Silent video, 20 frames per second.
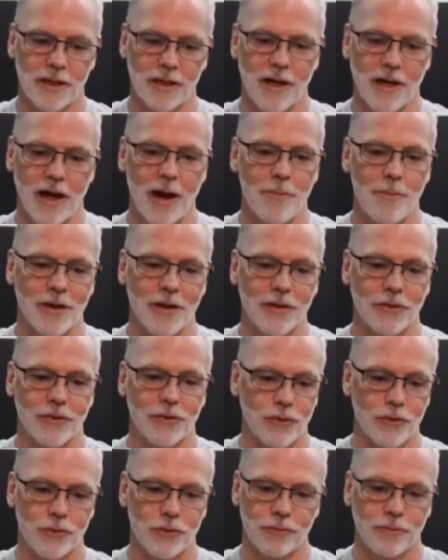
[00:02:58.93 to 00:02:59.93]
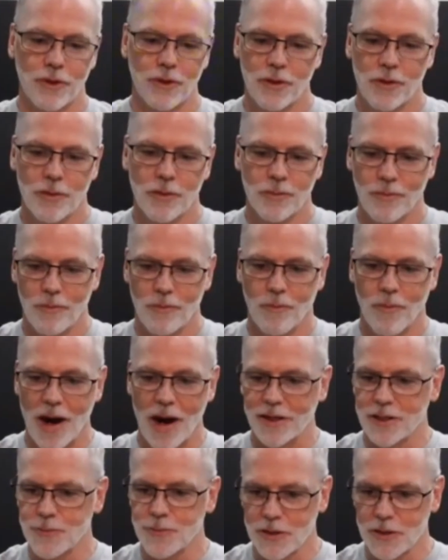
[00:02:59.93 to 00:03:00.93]
I've been through my
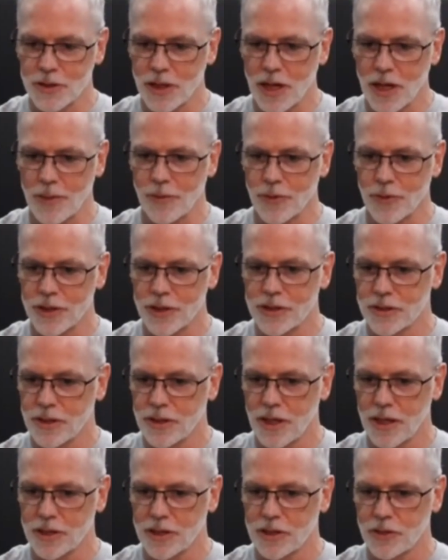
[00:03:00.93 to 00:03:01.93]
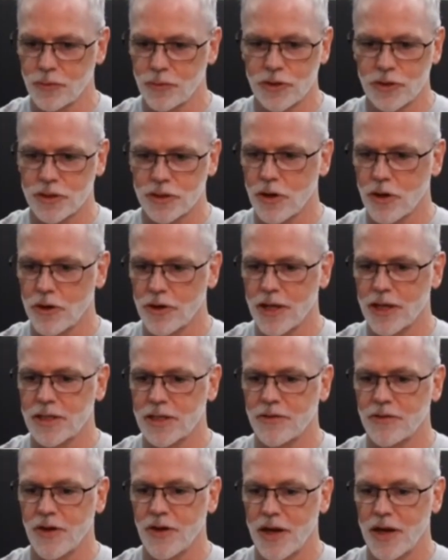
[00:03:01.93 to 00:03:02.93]
special operations selection, which is called
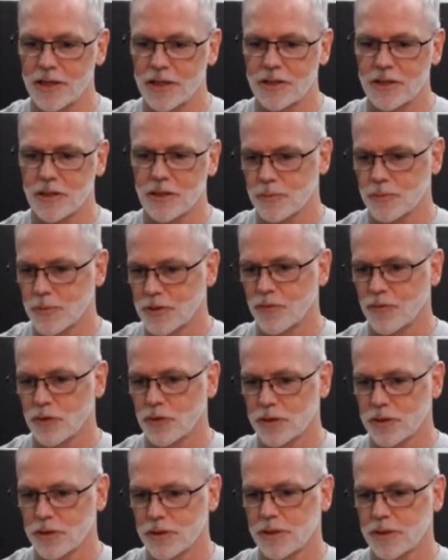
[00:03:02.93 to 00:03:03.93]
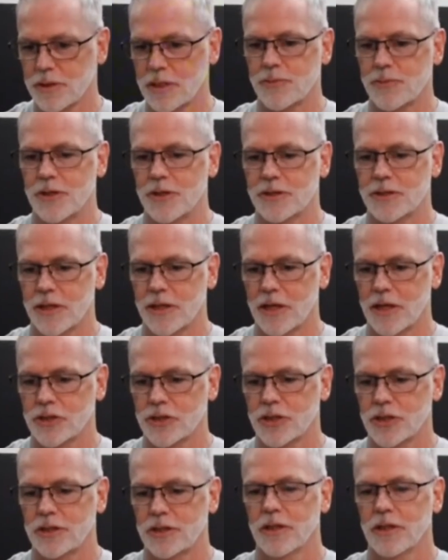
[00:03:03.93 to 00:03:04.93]
SFAS, so Special Forces Assessment and
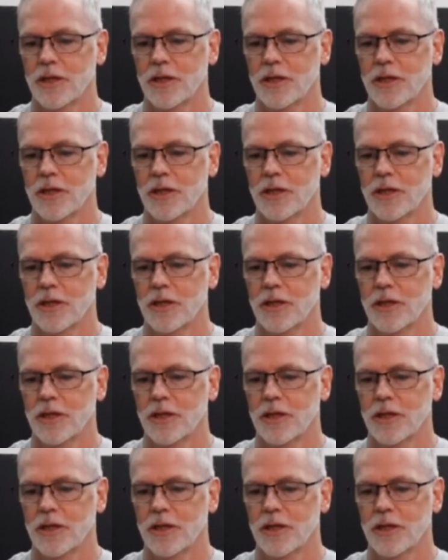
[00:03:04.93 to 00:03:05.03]
Selection.